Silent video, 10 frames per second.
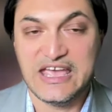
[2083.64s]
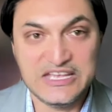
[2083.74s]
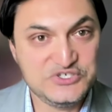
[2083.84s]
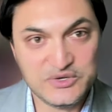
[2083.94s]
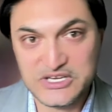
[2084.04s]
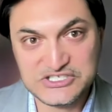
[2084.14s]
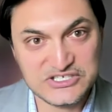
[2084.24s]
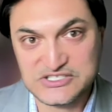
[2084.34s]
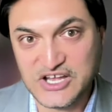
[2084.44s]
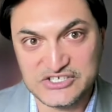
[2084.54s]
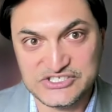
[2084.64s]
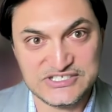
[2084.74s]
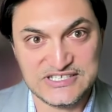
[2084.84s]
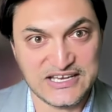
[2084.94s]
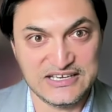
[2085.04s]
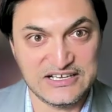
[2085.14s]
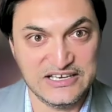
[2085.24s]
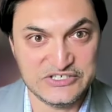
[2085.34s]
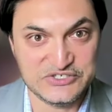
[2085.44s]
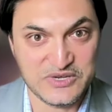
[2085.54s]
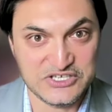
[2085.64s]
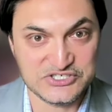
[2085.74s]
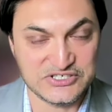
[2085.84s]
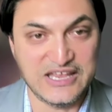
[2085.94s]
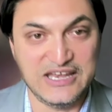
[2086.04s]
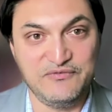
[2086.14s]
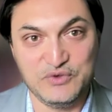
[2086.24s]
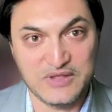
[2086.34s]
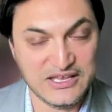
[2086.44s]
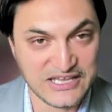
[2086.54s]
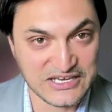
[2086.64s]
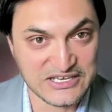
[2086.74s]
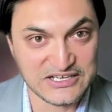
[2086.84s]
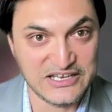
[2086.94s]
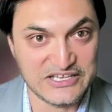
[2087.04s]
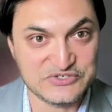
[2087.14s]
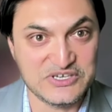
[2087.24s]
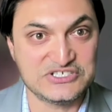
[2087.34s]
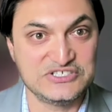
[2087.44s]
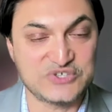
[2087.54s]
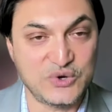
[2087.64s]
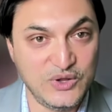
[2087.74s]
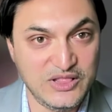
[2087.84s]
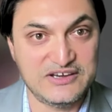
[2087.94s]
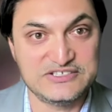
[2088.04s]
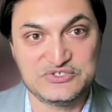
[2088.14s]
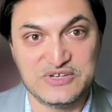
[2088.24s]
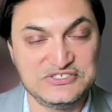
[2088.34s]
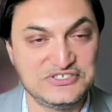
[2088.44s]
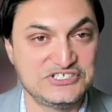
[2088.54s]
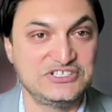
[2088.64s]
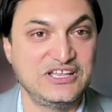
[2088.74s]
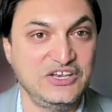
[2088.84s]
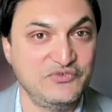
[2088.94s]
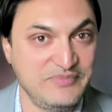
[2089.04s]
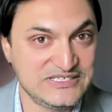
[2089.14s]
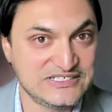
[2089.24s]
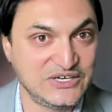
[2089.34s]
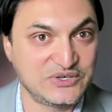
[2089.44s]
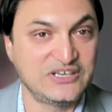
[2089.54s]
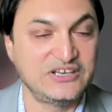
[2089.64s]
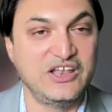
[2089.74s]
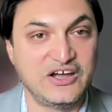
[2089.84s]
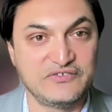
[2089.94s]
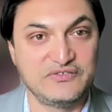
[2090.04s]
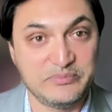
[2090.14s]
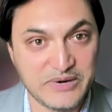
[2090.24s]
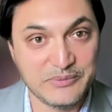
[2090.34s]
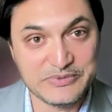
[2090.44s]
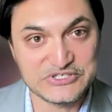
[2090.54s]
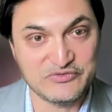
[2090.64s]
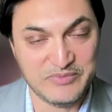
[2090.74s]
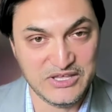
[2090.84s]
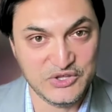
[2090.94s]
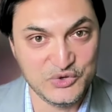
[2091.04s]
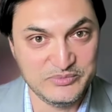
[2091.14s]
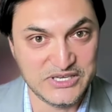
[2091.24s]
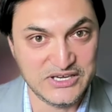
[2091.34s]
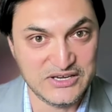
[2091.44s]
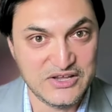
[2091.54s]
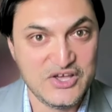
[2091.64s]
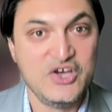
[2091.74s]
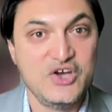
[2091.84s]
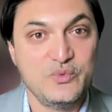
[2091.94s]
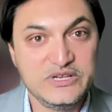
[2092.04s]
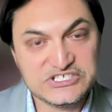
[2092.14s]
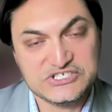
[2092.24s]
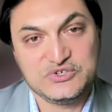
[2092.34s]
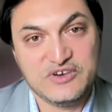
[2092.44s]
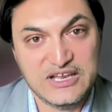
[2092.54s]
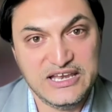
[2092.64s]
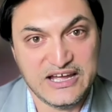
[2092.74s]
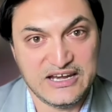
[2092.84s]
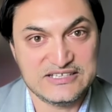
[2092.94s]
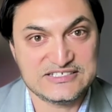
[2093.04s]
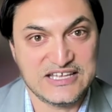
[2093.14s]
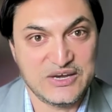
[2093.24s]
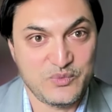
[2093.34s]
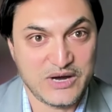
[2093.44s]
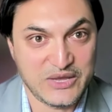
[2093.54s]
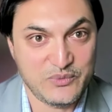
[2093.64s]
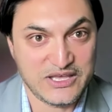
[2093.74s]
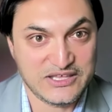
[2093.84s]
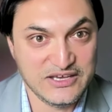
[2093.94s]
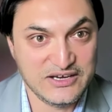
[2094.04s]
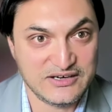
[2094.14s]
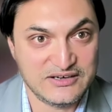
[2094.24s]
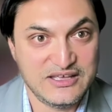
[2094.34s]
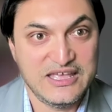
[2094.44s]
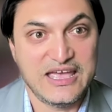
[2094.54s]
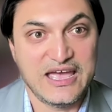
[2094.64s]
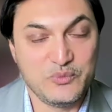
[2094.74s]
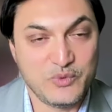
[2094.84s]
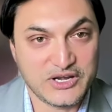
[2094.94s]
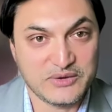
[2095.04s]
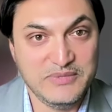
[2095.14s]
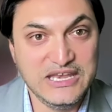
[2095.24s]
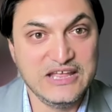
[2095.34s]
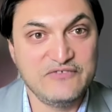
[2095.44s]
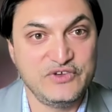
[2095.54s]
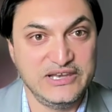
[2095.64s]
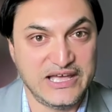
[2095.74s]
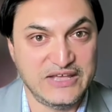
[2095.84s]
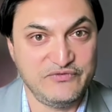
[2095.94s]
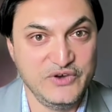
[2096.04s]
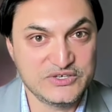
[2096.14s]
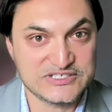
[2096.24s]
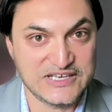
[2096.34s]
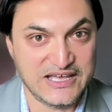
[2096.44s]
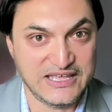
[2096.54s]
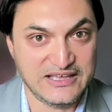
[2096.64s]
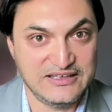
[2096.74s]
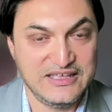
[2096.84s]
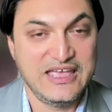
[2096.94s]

is not just technical education. And if you think technical education is all there is to education, then you've missed out on a lot of the purpose of being human, which is to really understand why we're here and what a meaningful life looks like